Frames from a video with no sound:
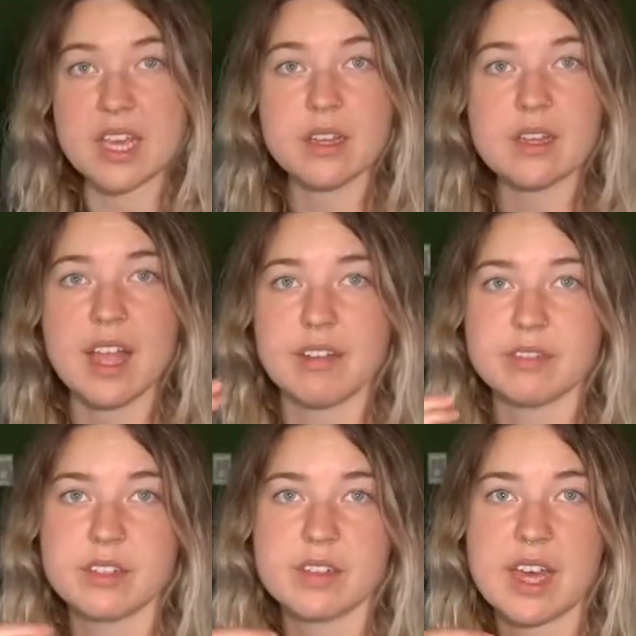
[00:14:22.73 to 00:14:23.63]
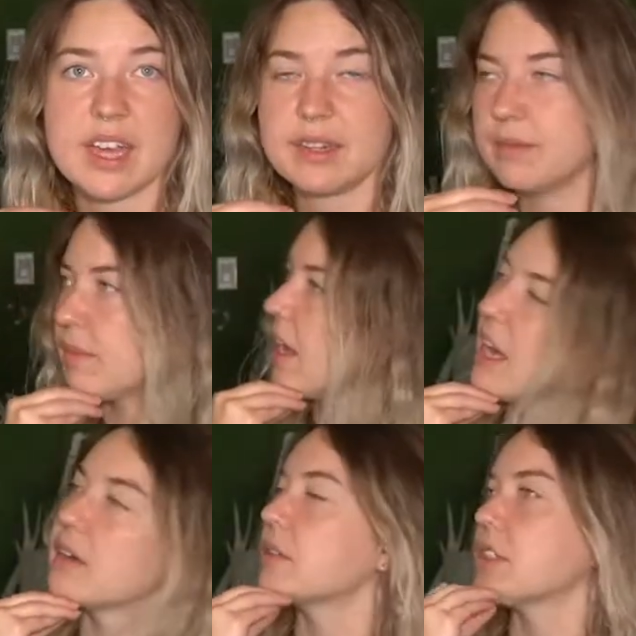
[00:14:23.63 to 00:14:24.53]
heal after that.
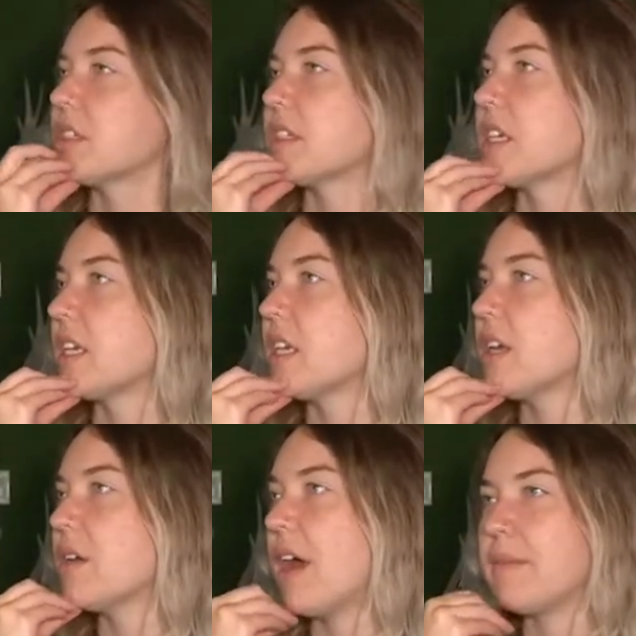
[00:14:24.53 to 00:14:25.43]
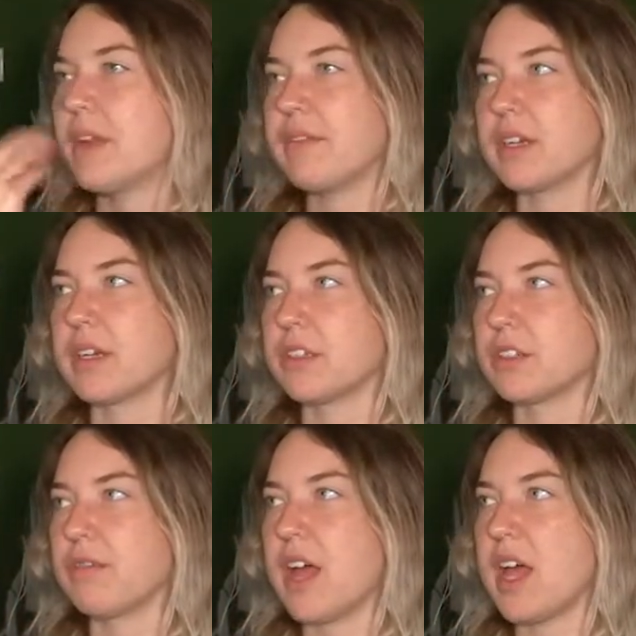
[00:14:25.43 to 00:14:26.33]
I was just like, you know, I'm never gonna
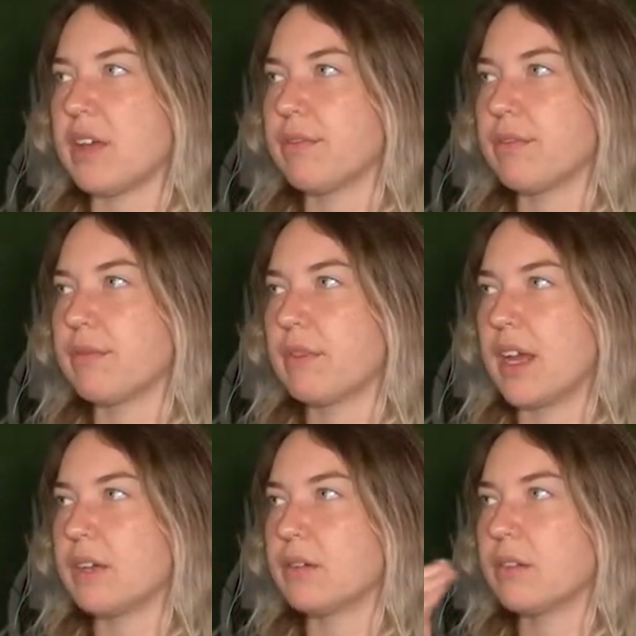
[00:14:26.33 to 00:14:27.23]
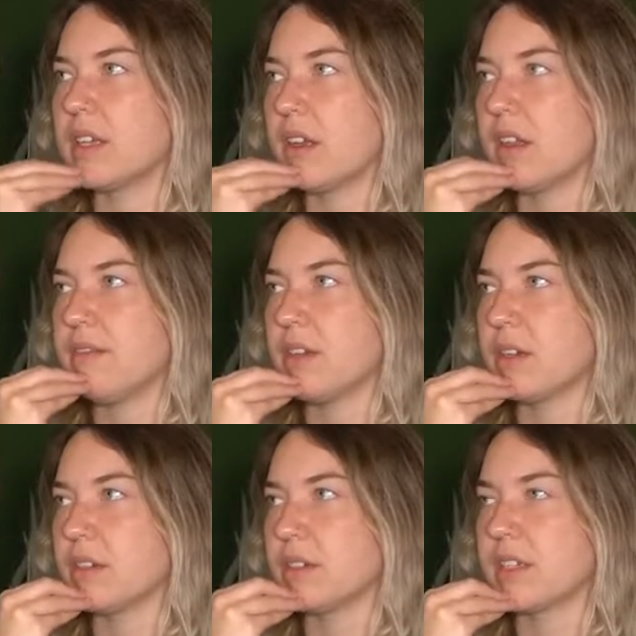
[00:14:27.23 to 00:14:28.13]
survive. I don't think I'll ever
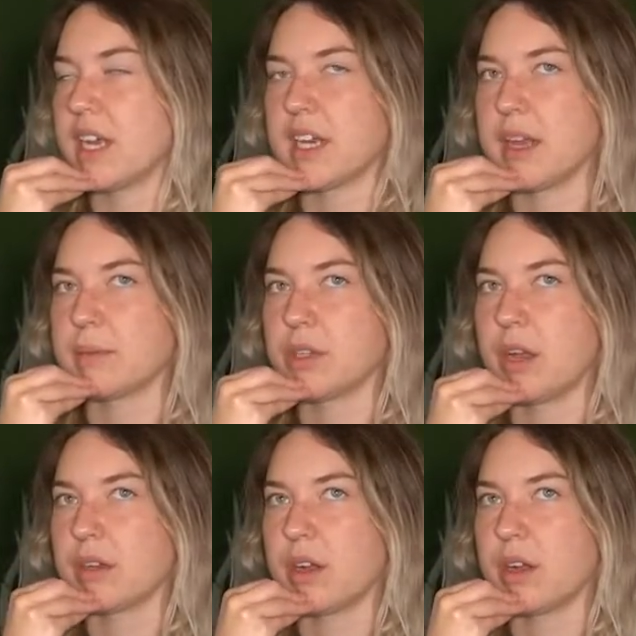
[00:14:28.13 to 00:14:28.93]
understand abstract